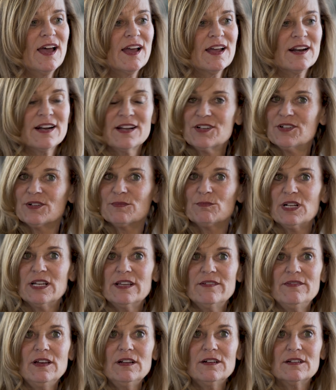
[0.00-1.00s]
and I couldn't
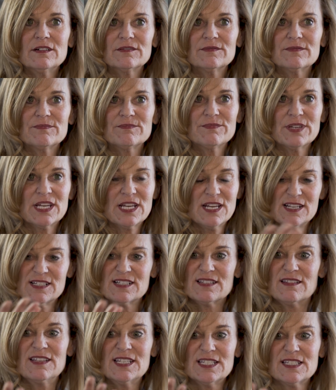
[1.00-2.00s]
believe it,
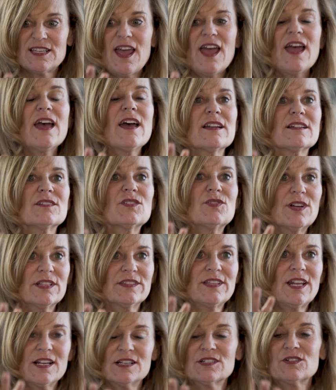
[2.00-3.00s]
because this hand,
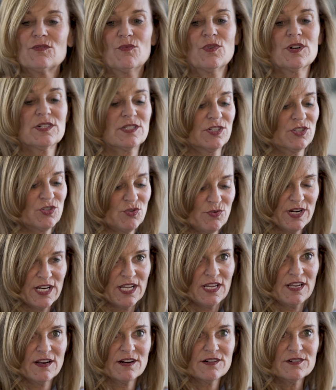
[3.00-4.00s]
that hasn't worked in
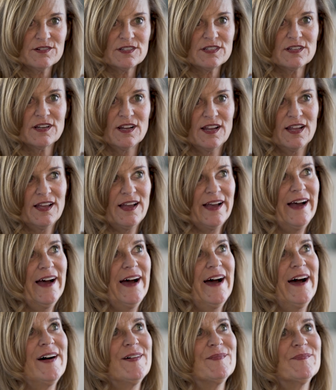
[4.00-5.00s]
20 years,
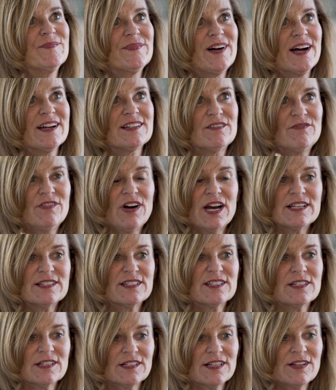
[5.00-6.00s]
I
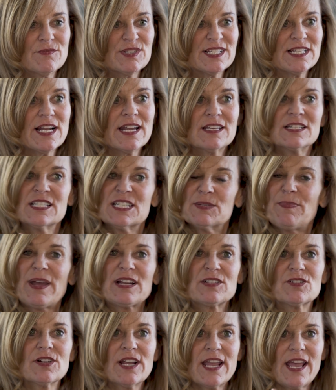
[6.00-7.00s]
devised, it was like
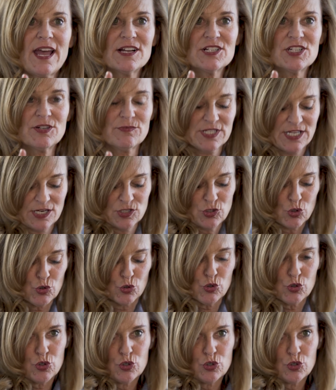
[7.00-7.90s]
Inspector Gadget, it was like,